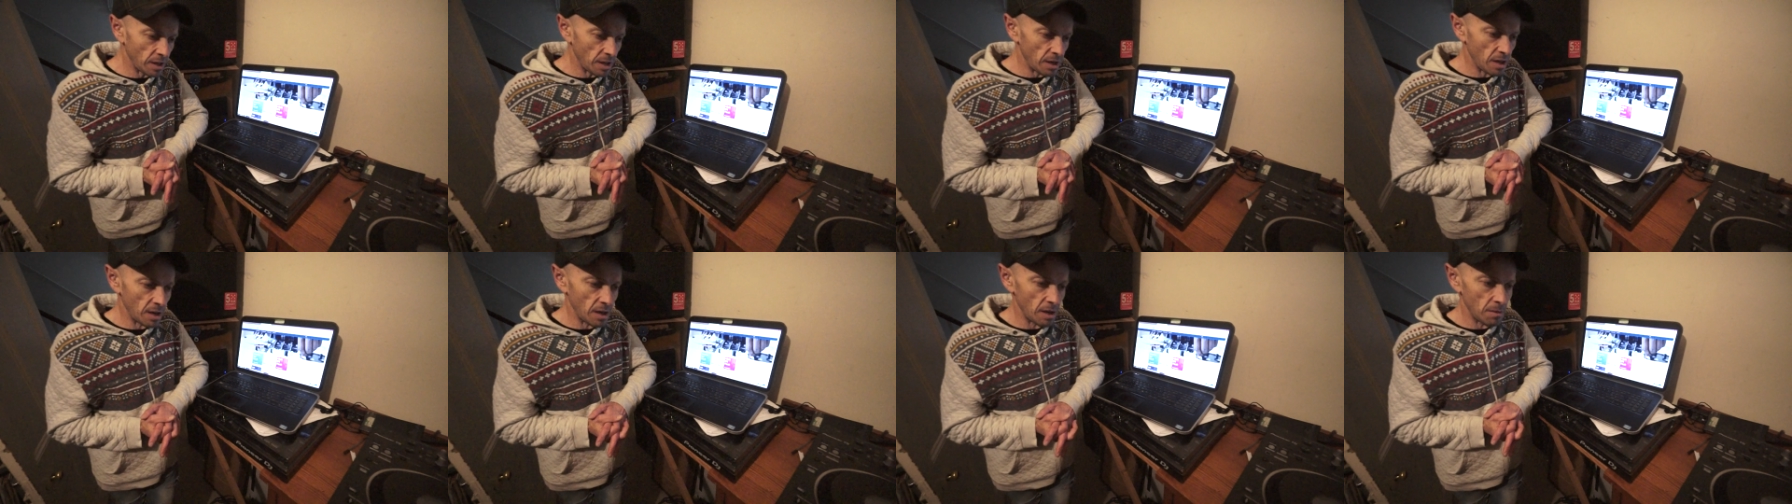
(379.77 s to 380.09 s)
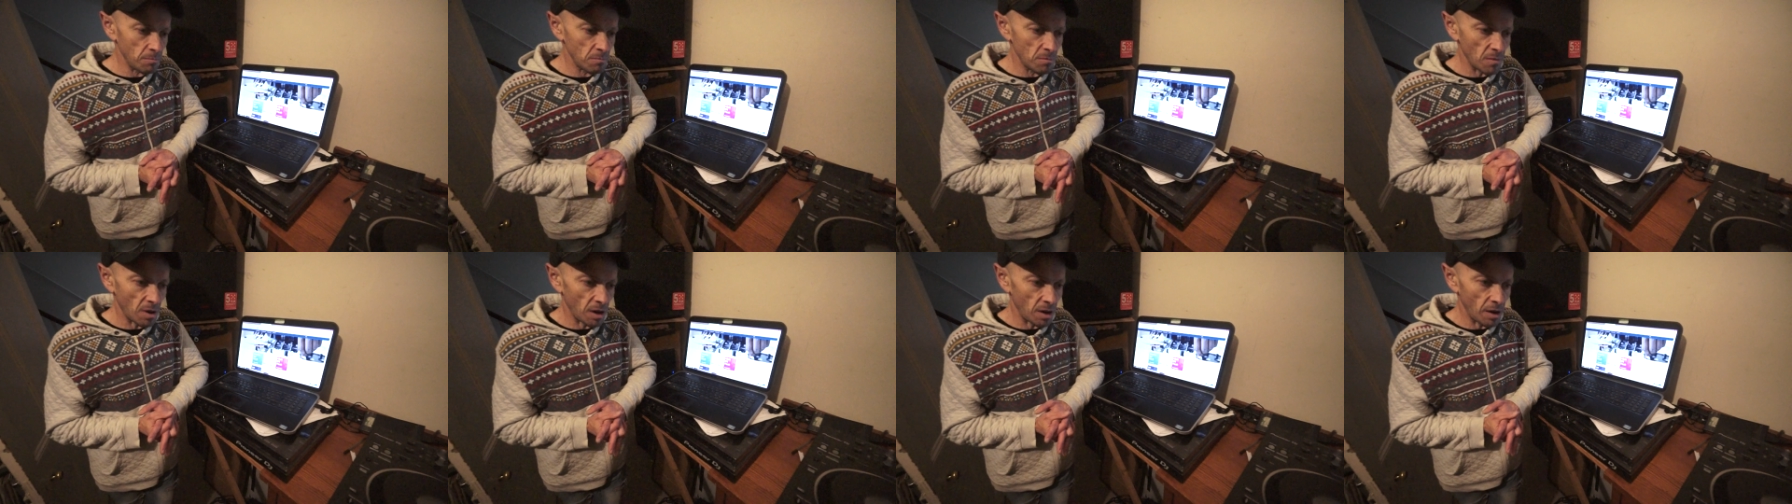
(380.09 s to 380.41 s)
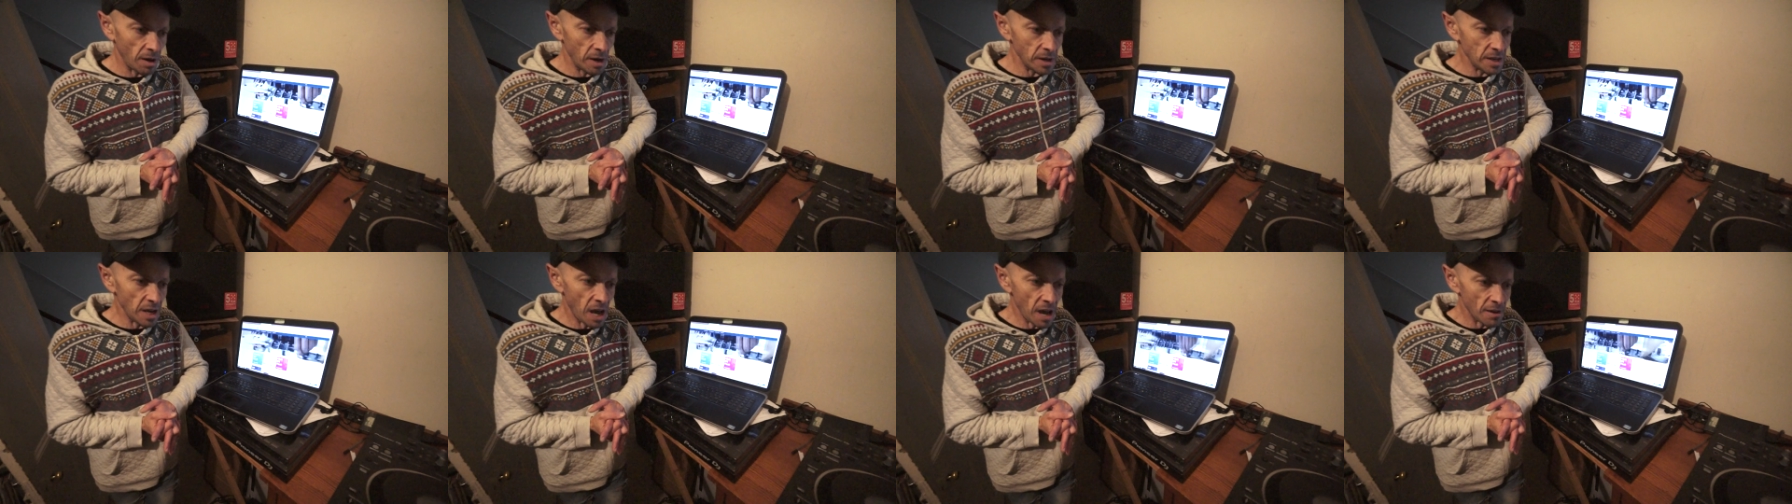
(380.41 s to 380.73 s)
um,
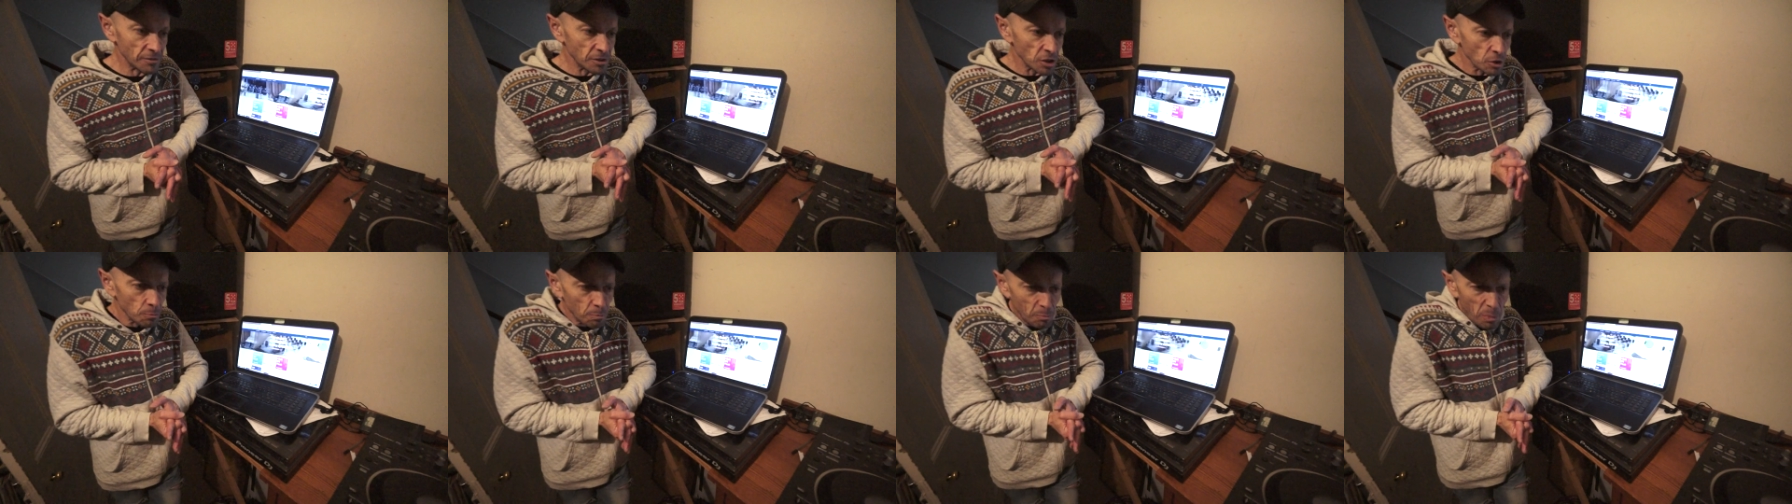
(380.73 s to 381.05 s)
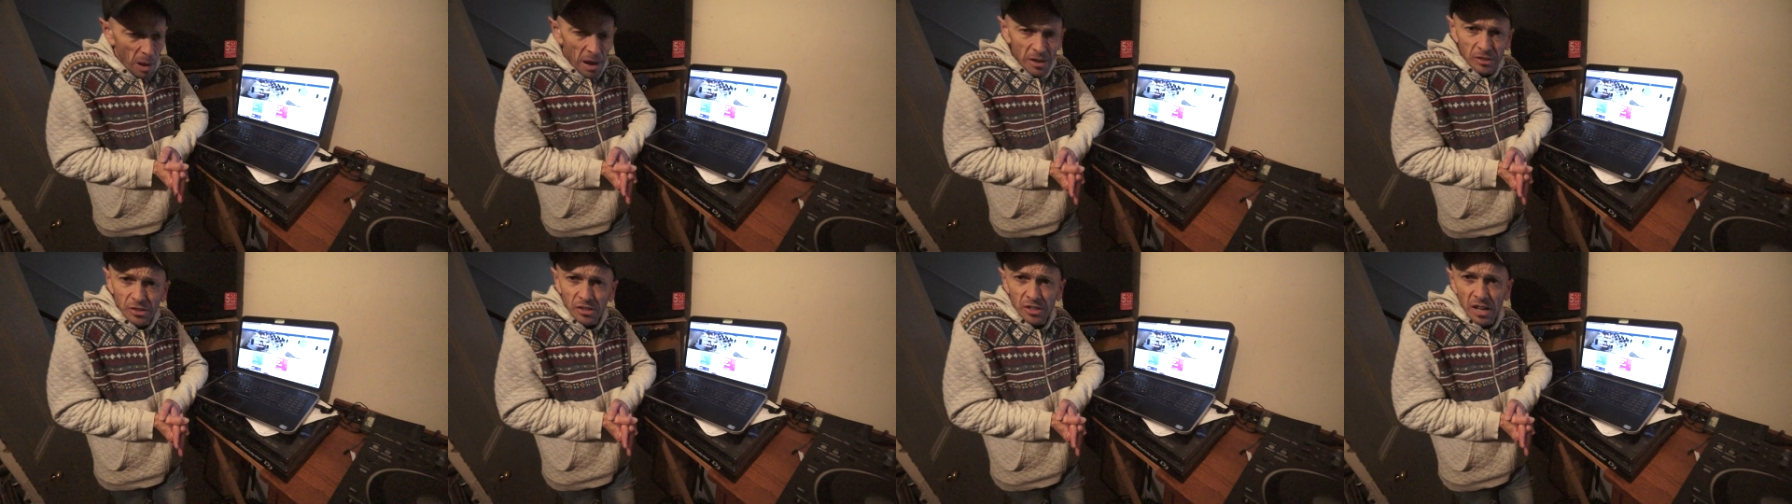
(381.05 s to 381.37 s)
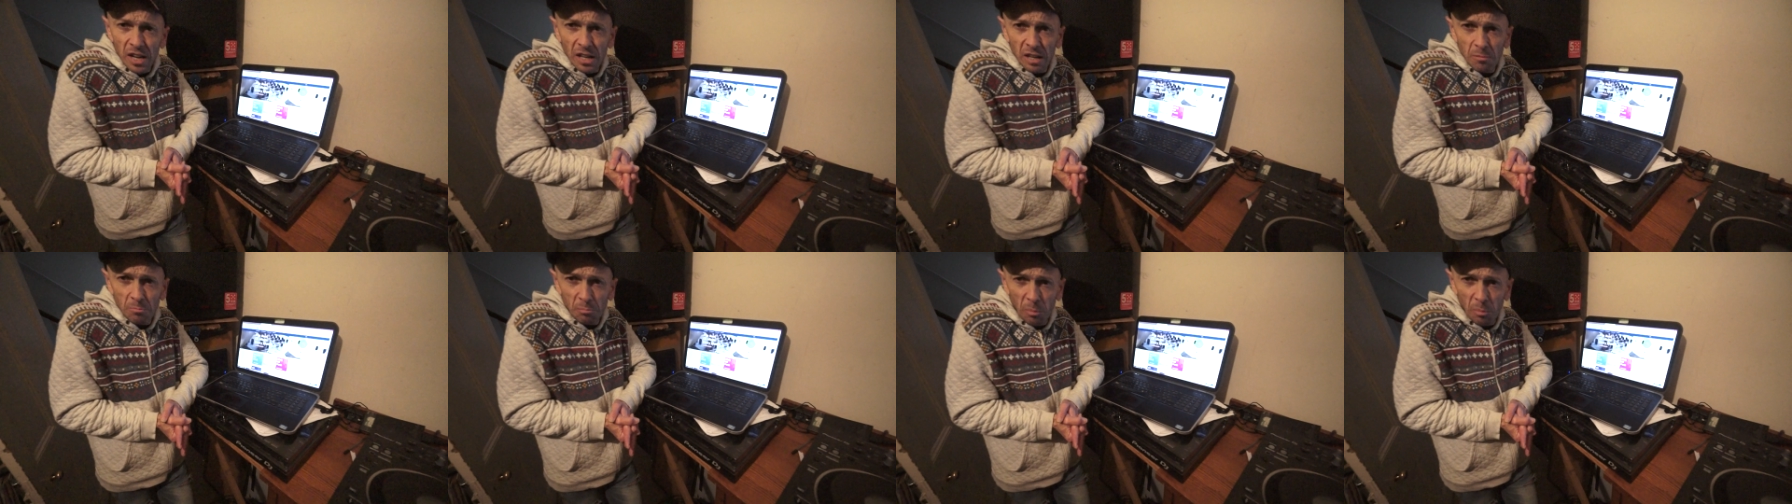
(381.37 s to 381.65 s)
I'd have to beg, steal,